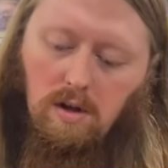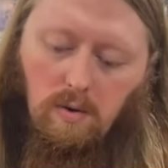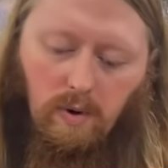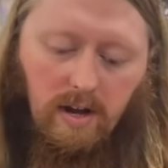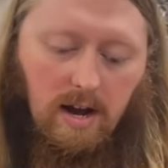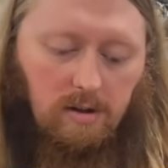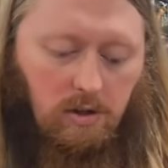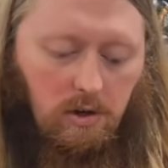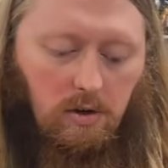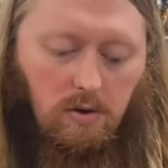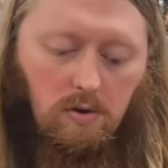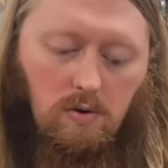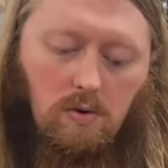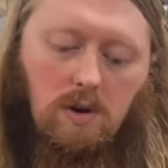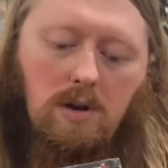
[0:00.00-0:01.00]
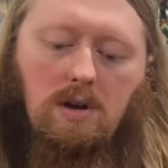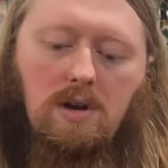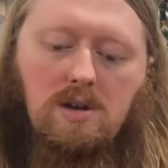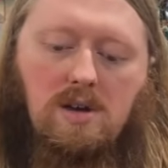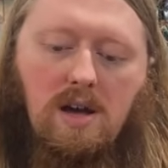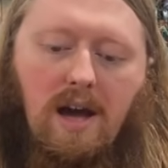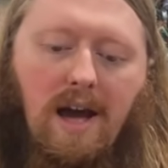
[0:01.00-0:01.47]
We got two
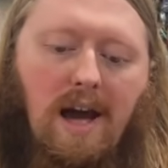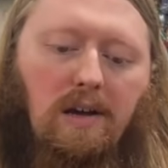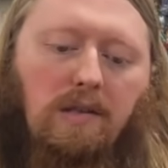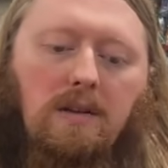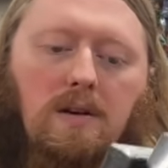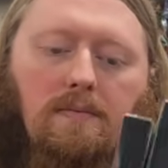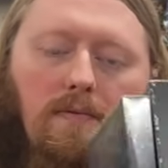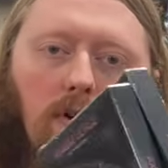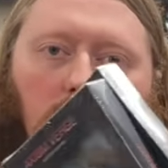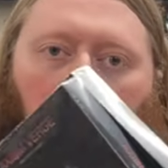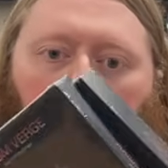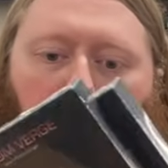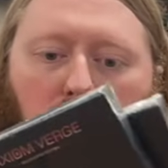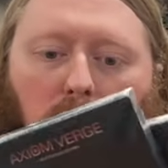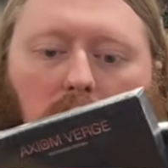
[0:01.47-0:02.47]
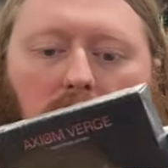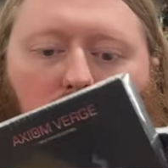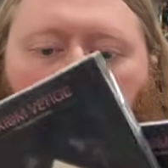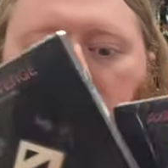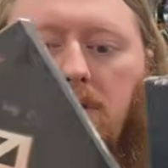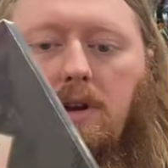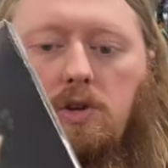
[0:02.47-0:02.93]
Axiom Verge
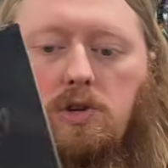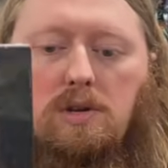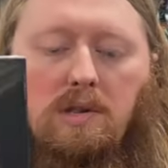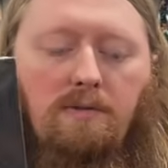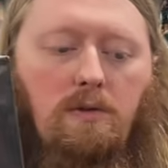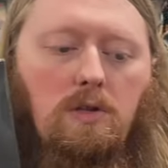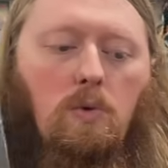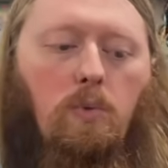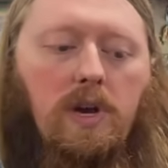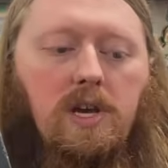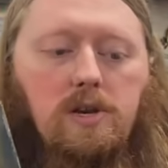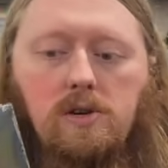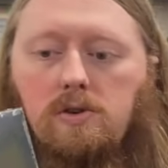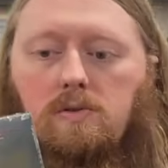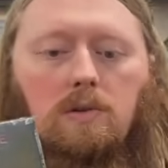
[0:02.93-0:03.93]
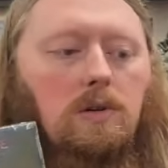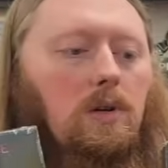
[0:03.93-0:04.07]
Multiverse Editions for the Wii U.